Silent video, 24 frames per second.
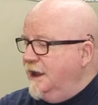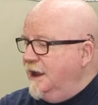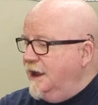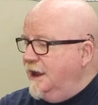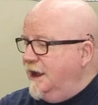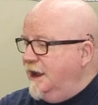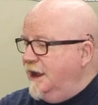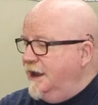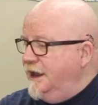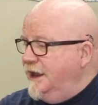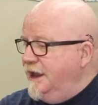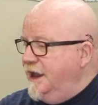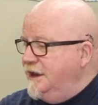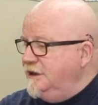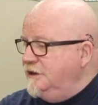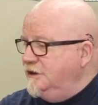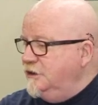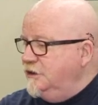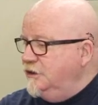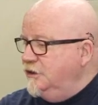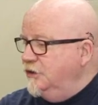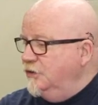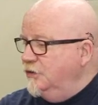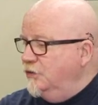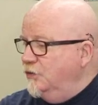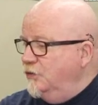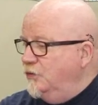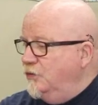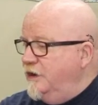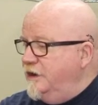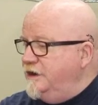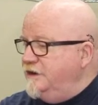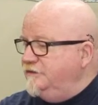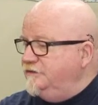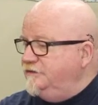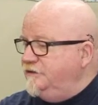I knew.
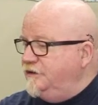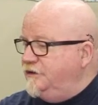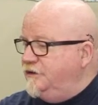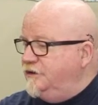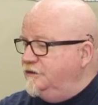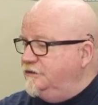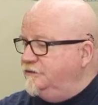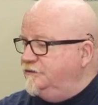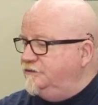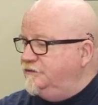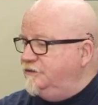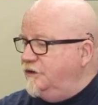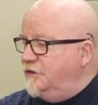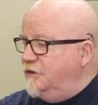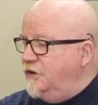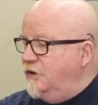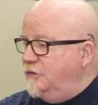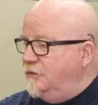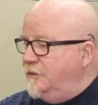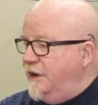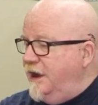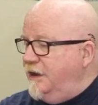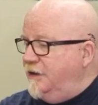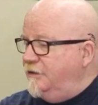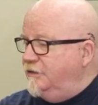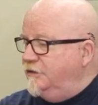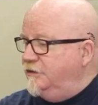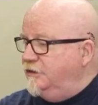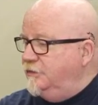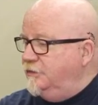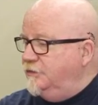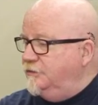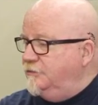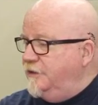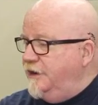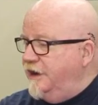What is a good Soho router you
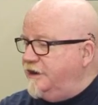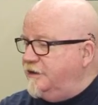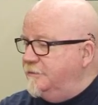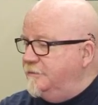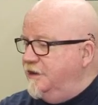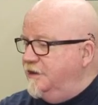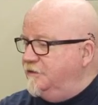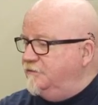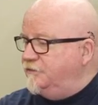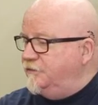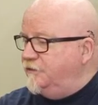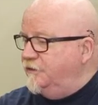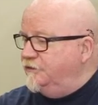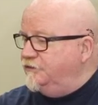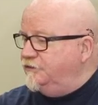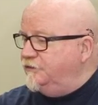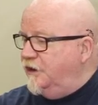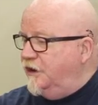would recommend for an